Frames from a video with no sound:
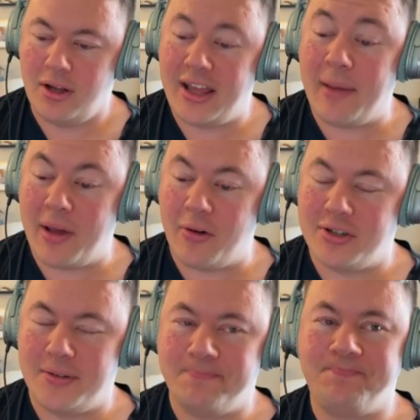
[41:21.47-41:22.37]
came
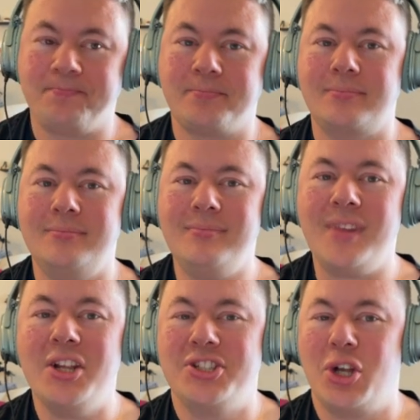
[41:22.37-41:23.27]
out.
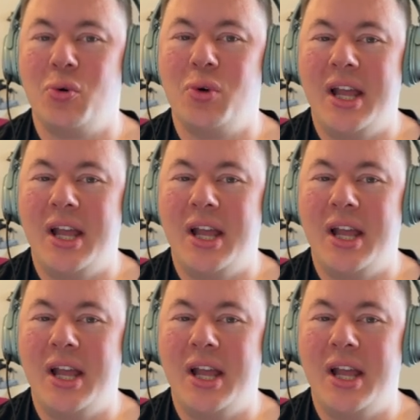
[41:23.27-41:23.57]
So